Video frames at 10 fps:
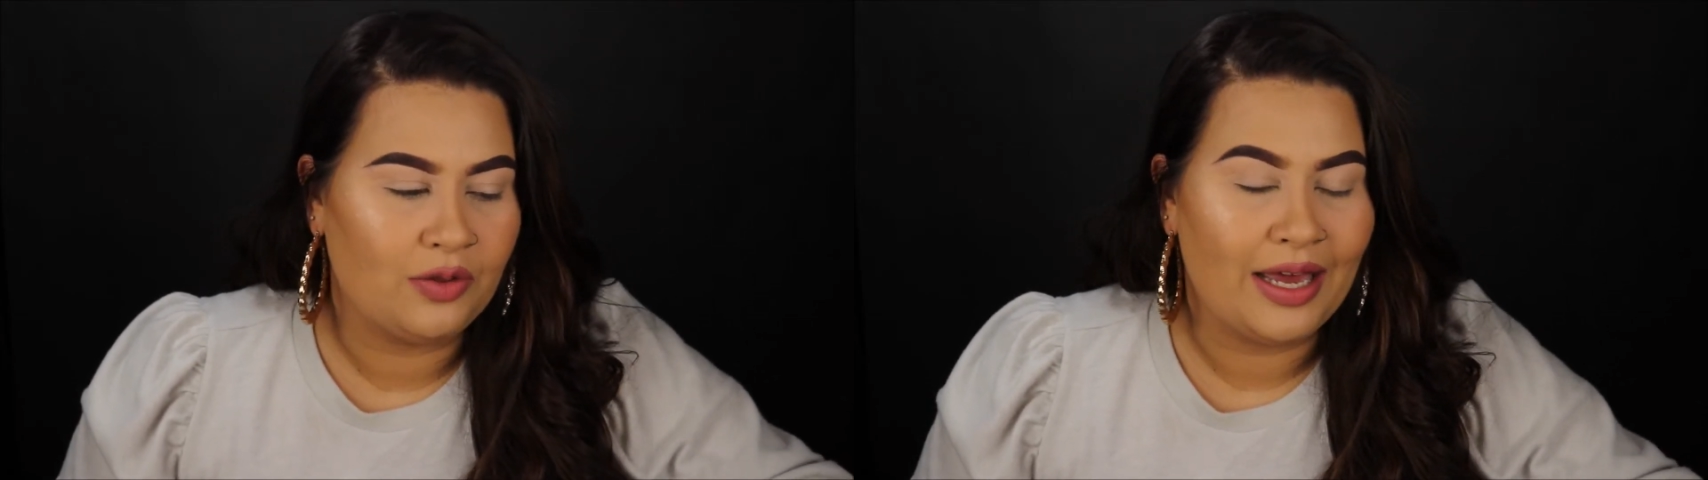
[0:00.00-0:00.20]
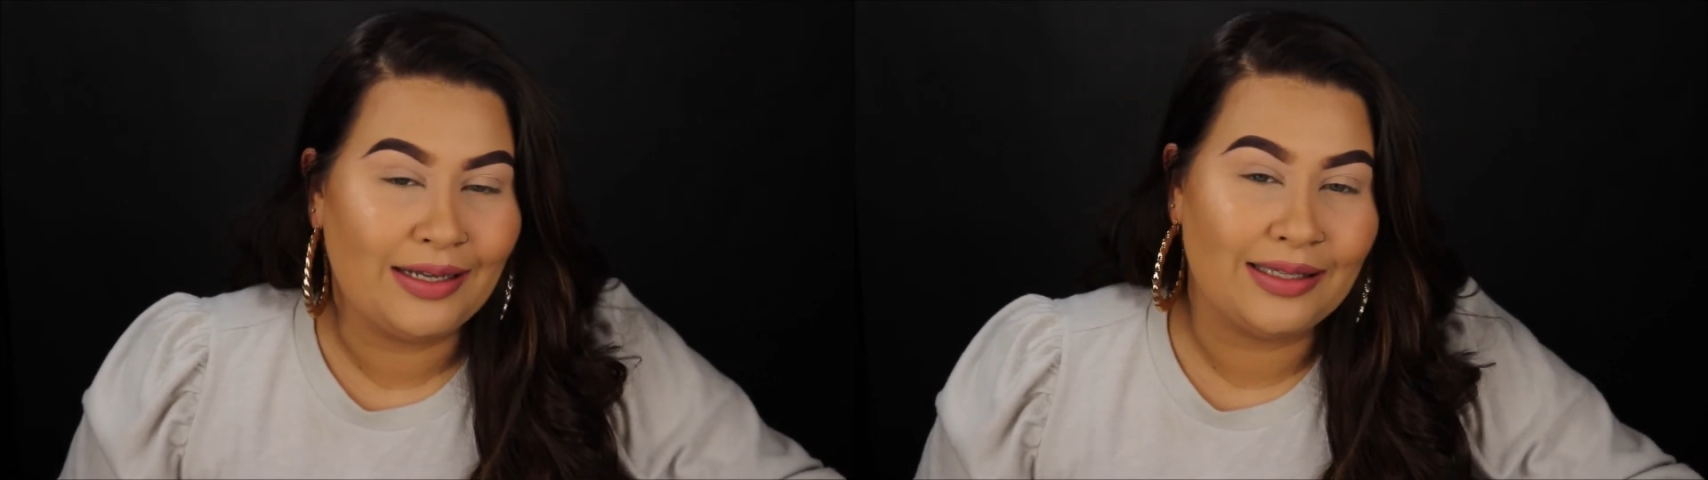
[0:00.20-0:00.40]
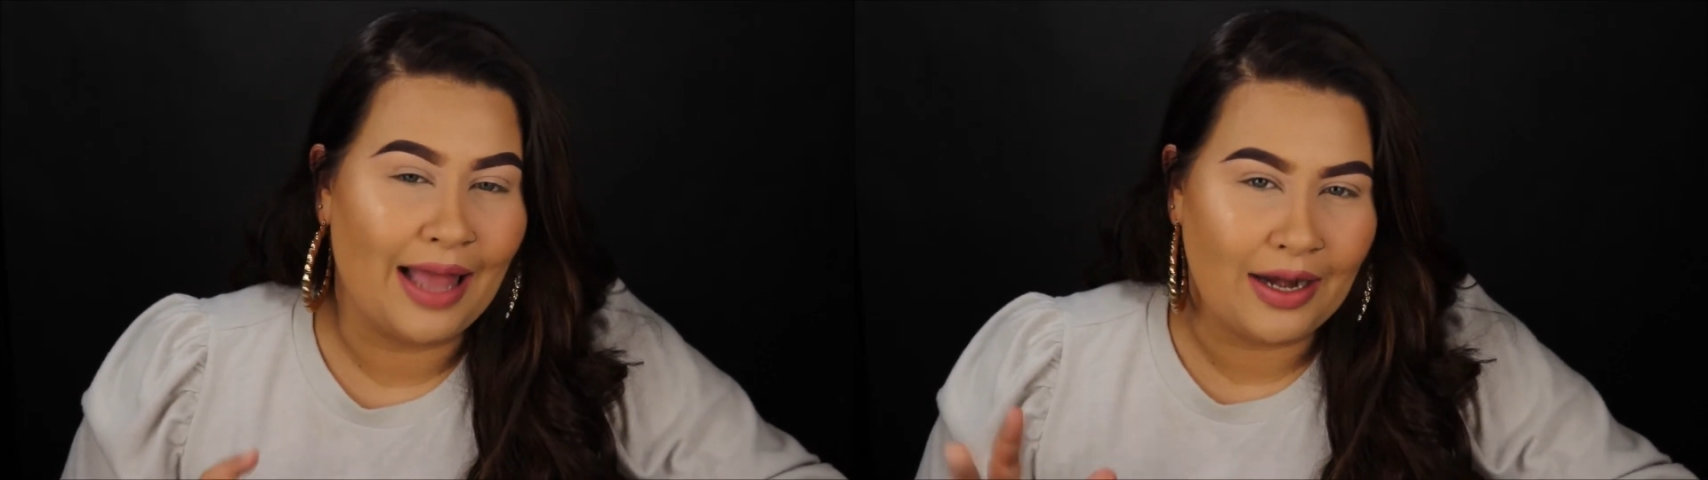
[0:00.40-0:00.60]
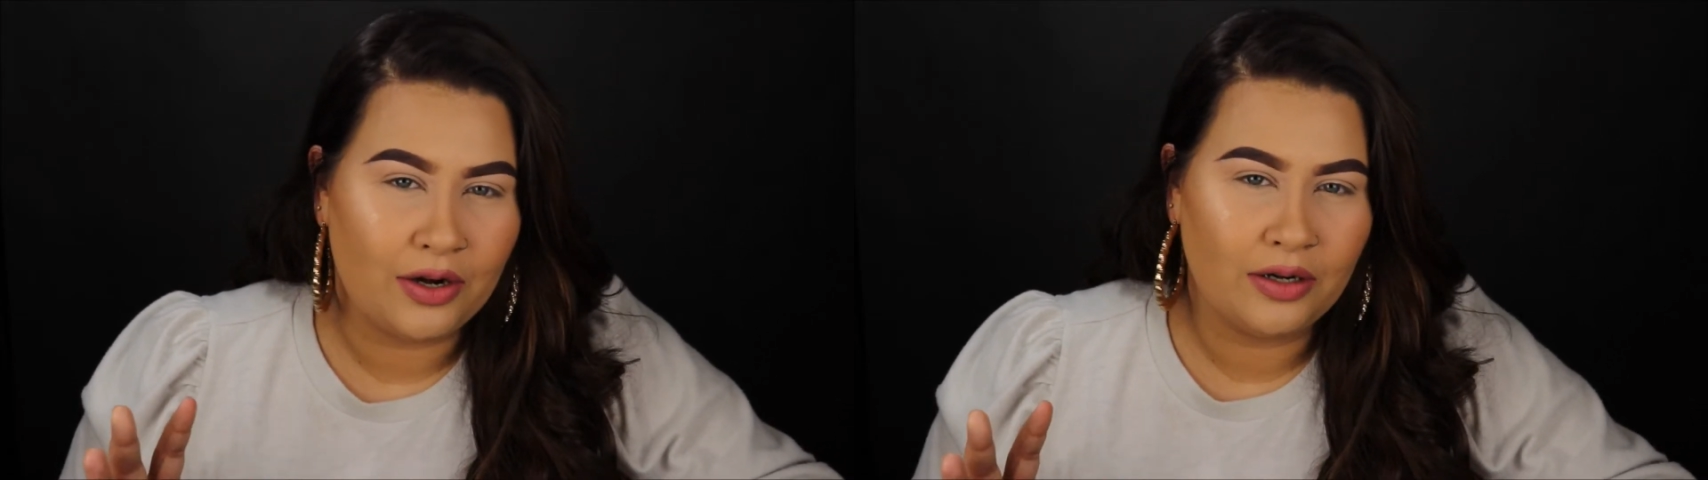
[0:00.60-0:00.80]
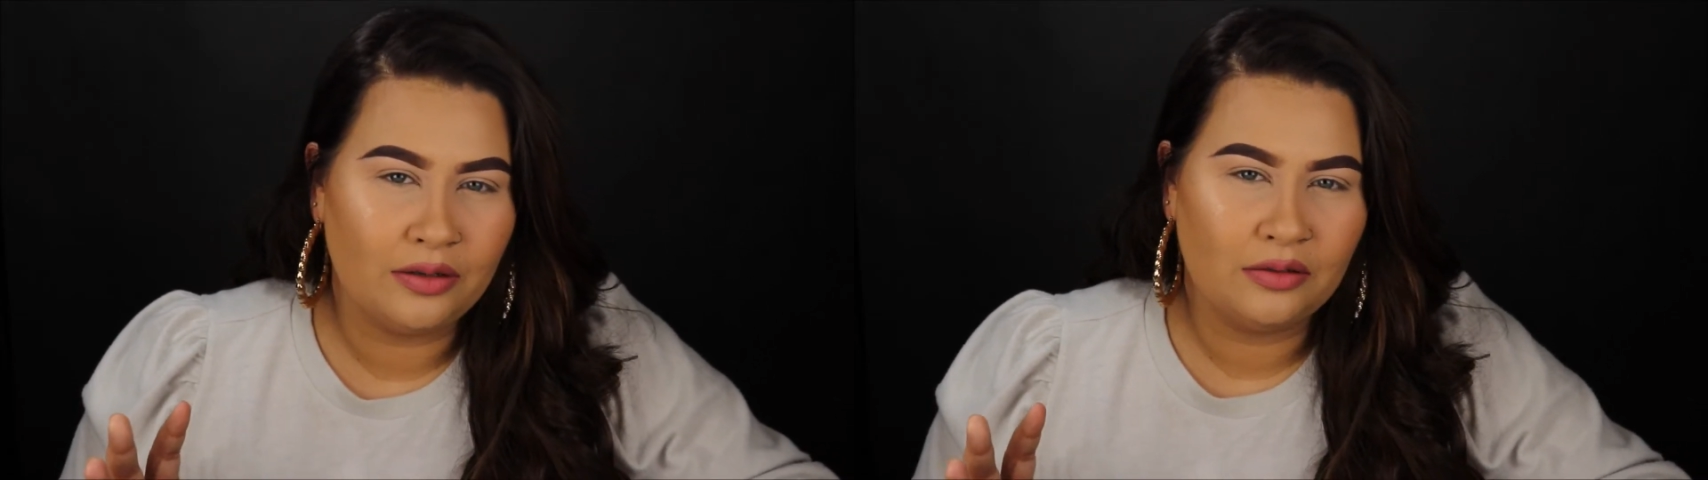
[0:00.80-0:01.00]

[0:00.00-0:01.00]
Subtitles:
that is lighter